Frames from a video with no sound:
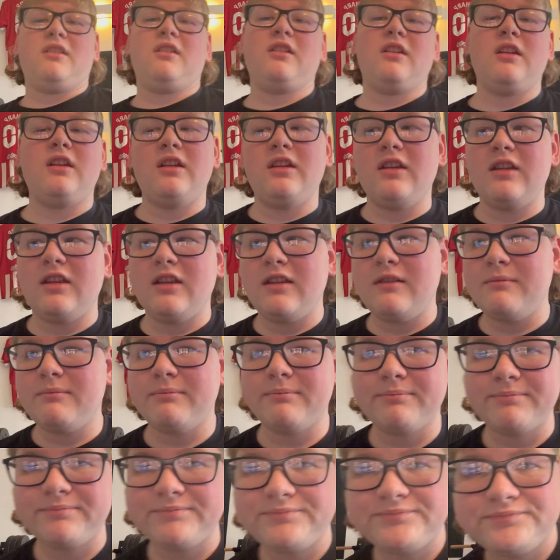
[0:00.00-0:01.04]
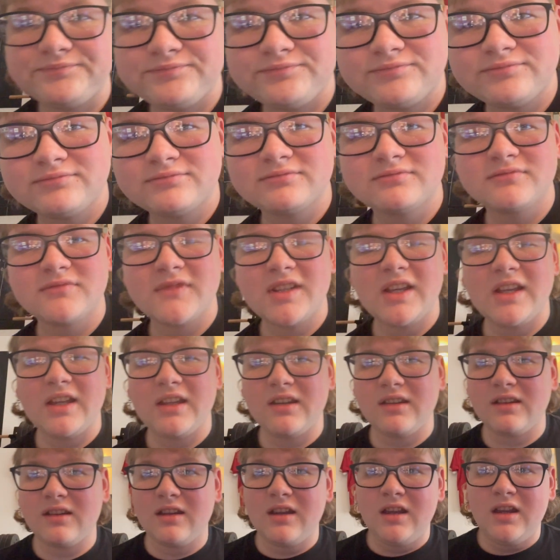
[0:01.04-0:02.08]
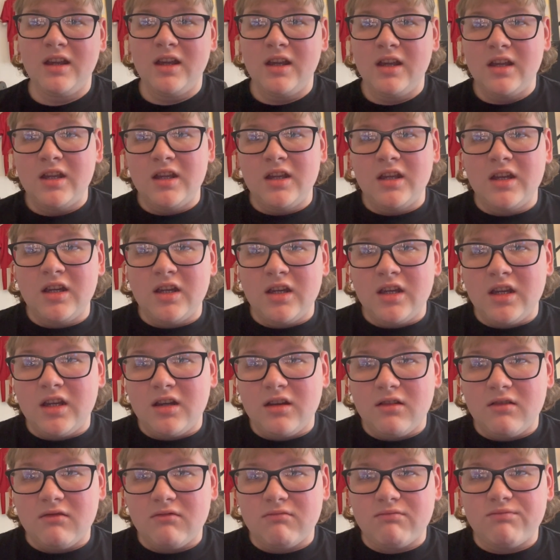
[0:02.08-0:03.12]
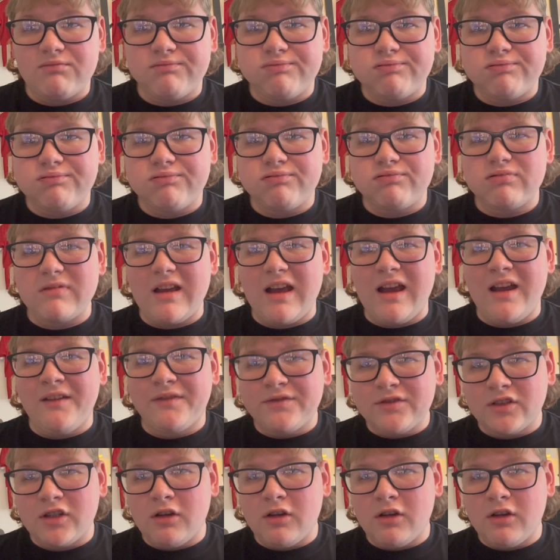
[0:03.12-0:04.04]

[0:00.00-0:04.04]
After